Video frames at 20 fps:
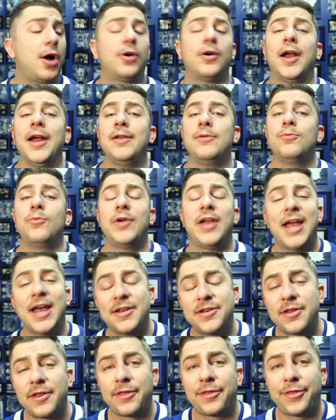Alright, we
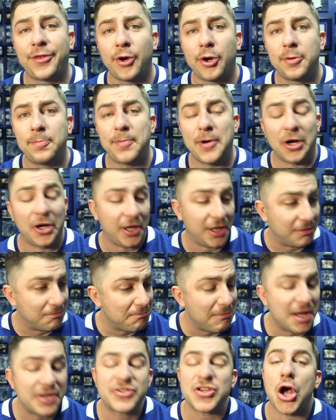head to the third period.
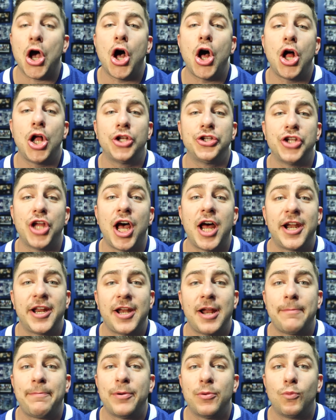It's all
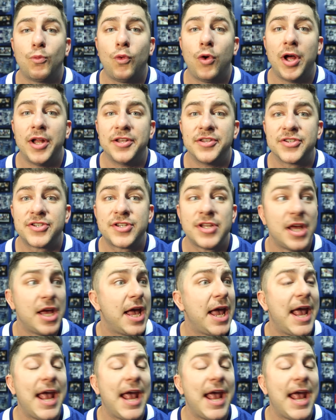knotted up at once.